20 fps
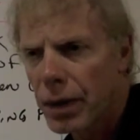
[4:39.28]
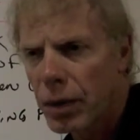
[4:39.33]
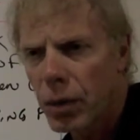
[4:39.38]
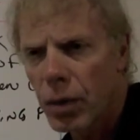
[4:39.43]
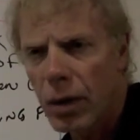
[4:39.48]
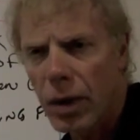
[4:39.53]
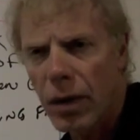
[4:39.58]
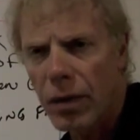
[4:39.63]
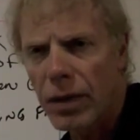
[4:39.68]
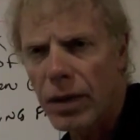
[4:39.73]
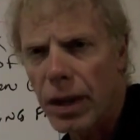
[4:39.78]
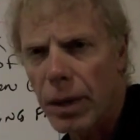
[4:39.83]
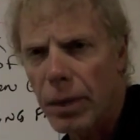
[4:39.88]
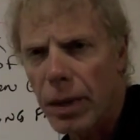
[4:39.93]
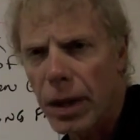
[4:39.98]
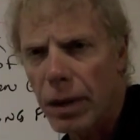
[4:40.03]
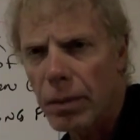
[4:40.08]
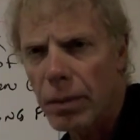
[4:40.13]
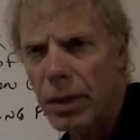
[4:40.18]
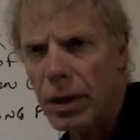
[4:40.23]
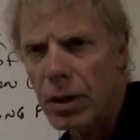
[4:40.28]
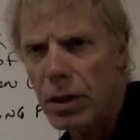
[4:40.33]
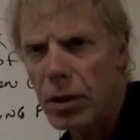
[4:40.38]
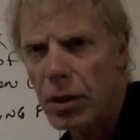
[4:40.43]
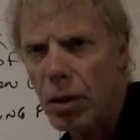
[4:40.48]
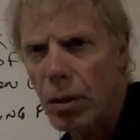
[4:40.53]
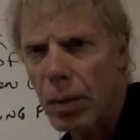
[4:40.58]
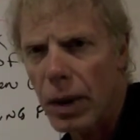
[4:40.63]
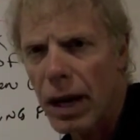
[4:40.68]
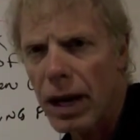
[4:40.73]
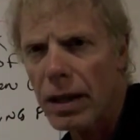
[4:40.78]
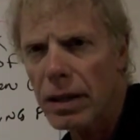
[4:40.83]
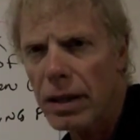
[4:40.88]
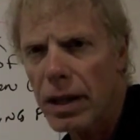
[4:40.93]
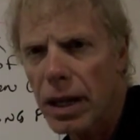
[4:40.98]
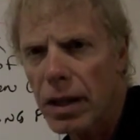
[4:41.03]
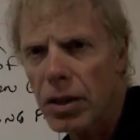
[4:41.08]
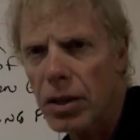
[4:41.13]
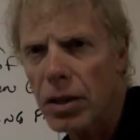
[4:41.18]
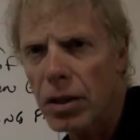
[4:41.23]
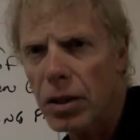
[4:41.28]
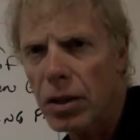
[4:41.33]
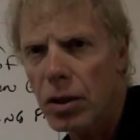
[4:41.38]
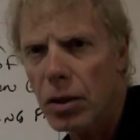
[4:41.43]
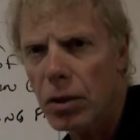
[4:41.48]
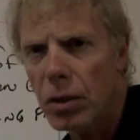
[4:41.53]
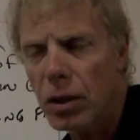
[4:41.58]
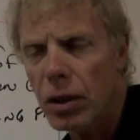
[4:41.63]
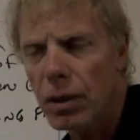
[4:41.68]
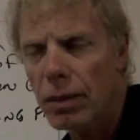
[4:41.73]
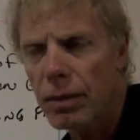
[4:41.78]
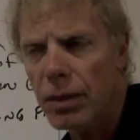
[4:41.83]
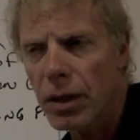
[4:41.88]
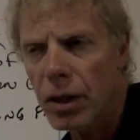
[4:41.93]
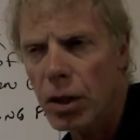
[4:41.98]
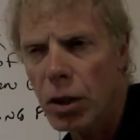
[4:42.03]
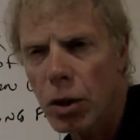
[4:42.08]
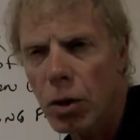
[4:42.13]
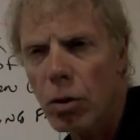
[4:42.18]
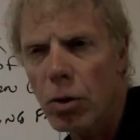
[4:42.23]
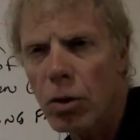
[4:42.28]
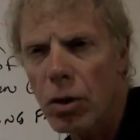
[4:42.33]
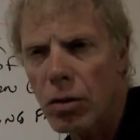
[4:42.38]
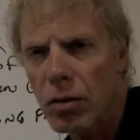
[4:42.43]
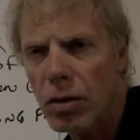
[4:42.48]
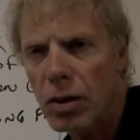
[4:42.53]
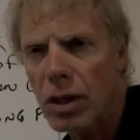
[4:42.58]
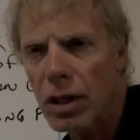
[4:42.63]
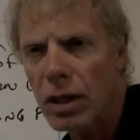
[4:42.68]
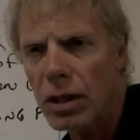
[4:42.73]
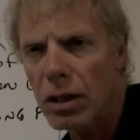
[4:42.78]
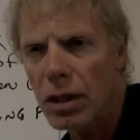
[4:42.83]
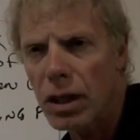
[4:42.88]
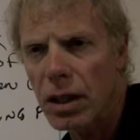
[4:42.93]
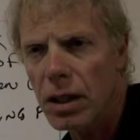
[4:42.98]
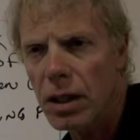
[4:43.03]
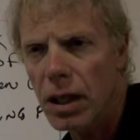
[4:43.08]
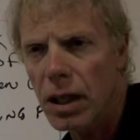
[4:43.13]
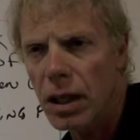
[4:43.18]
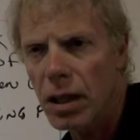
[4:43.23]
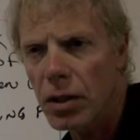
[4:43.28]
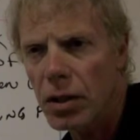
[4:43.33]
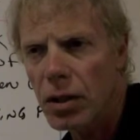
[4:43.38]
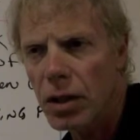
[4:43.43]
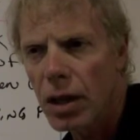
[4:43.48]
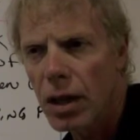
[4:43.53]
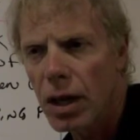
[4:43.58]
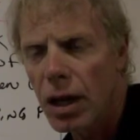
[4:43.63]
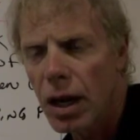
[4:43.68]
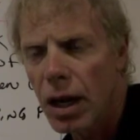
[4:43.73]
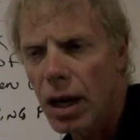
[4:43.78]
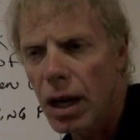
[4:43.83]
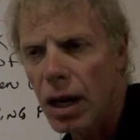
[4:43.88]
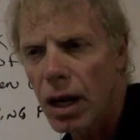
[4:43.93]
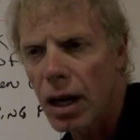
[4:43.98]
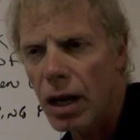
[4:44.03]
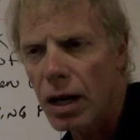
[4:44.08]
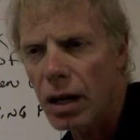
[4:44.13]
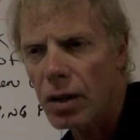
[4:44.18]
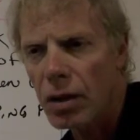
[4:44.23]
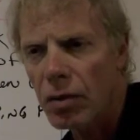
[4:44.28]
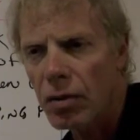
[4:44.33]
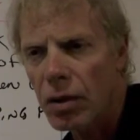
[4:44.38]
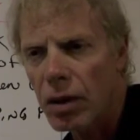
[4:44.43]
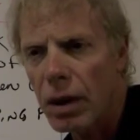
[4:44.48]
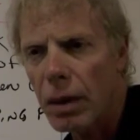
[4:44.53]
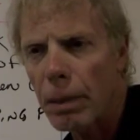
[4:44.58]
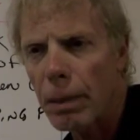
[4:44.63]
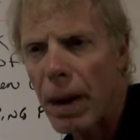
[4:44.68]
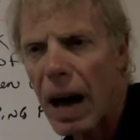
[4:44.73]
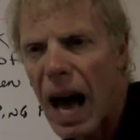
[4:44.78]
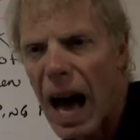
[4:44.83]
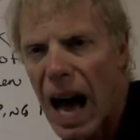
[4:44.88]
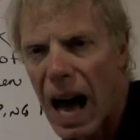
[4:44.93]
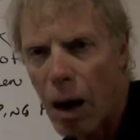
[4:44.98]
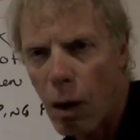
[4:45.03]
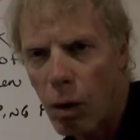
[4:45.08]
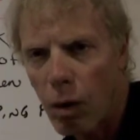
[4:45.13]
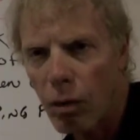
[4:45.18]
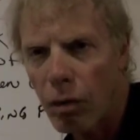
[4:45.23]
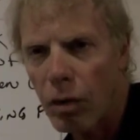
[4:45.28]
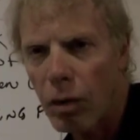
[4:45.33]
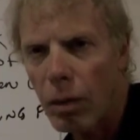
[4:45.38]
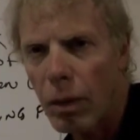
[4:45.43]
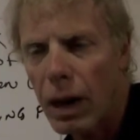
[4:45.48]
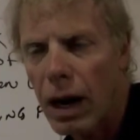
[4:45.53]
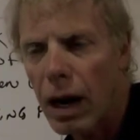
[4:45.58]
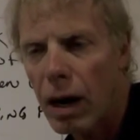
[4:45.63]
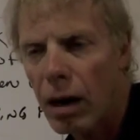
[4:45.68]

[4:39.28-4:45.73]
wherever they may be? So pay attention to the use of scene details. It's a very powerful